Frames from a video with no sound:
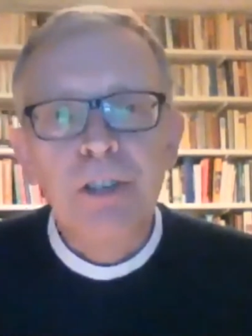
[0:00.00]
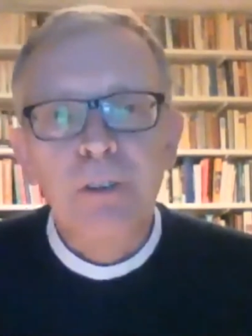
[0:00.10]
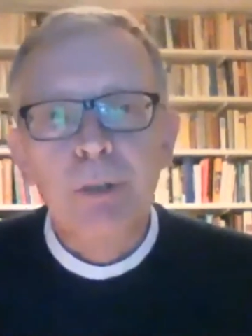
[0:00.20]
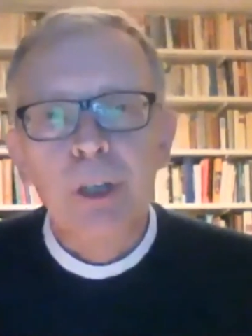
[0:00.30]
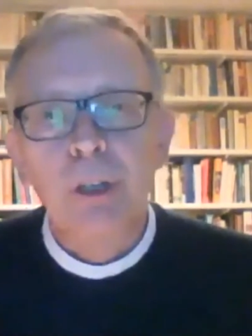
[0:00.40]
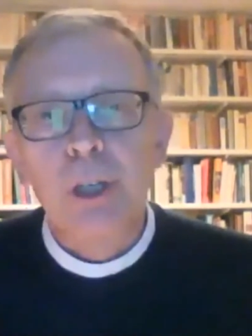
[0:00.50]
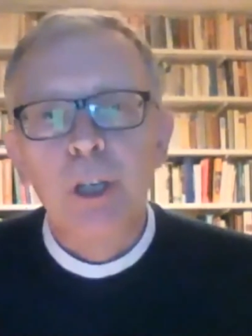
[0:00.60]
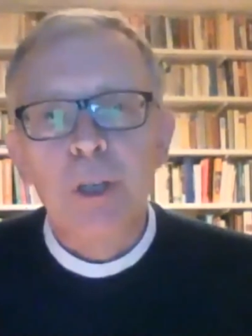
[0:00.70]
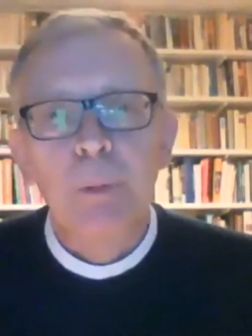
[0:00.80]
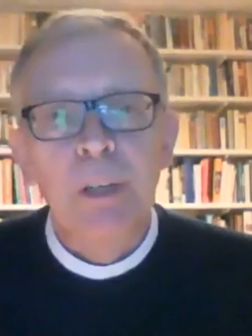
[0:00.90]
from John's
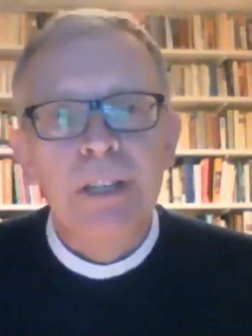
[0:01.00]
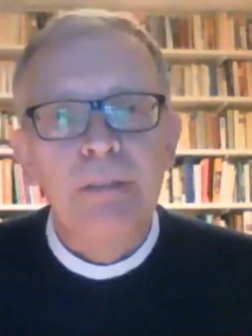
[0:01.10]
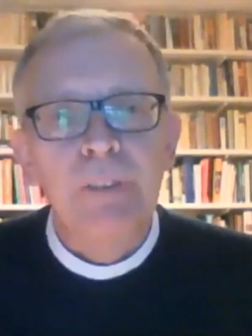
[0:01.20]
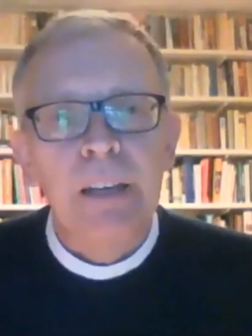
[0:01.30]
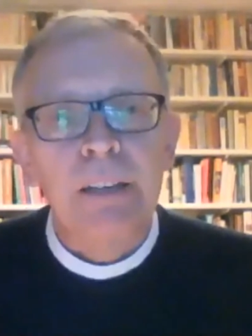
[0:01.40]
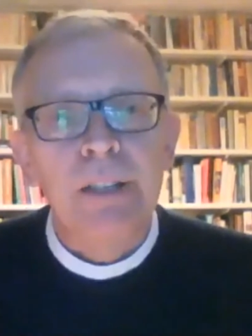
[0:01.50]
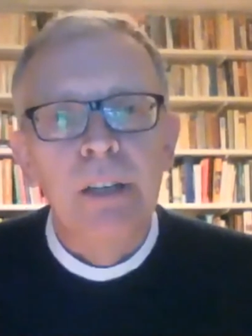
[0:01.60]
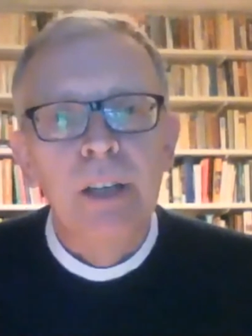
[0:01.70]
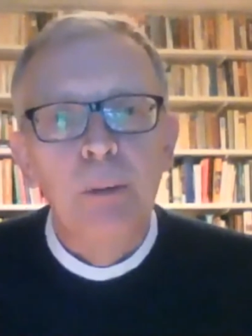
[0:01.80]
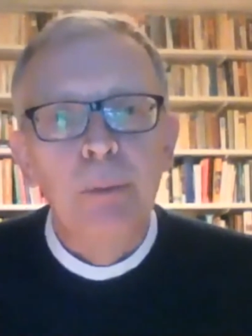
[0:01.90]
Gospel is, in fact,
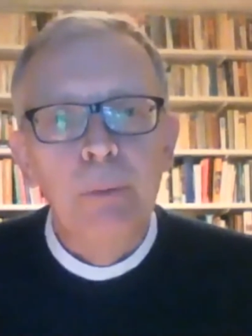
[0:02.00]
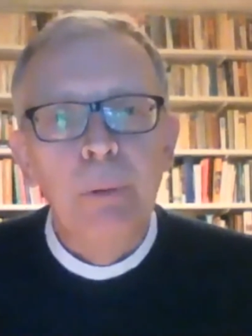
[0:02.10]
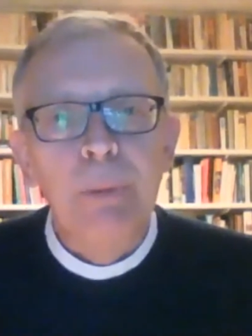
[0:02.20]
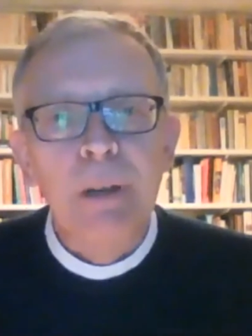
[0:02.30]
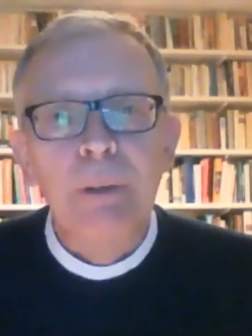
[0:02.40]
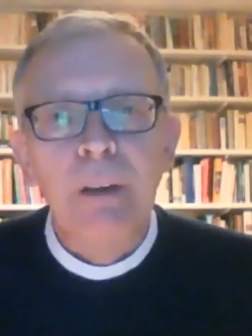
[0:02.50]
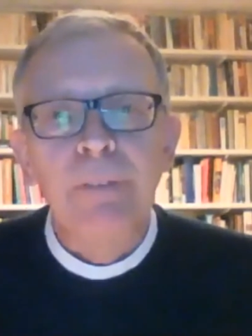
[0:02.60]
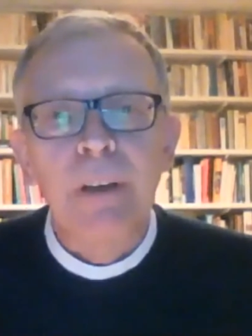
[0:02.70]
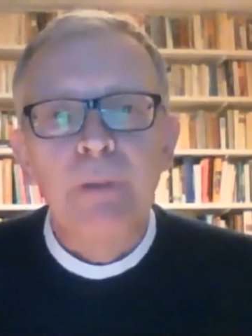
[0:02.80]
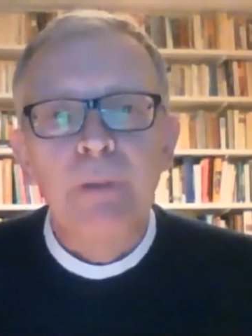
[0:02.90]
probably my
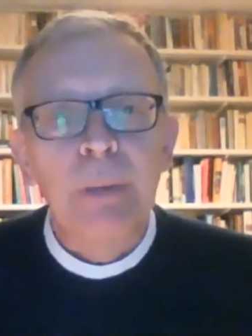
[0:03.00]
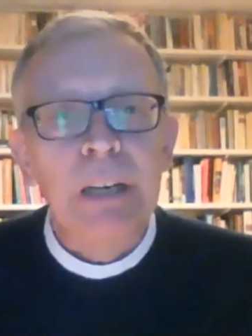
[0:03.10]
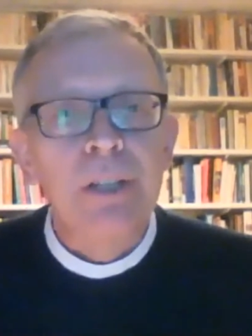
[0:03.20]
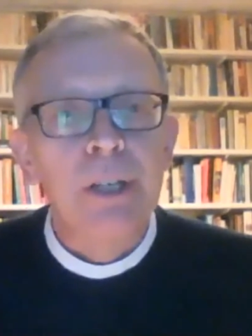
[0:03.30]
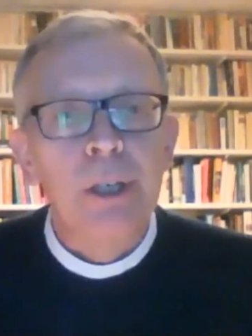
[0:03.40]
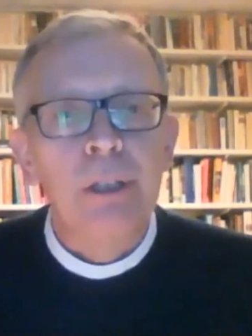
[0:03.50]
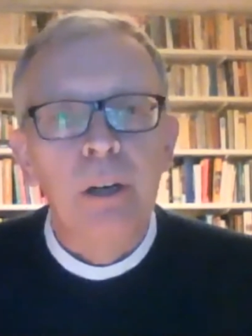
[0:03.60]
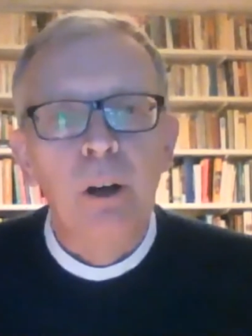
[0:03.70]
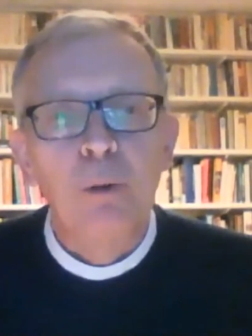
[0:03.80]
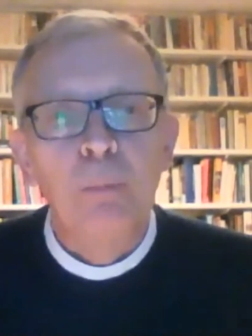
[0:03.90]
favourite passage in the whole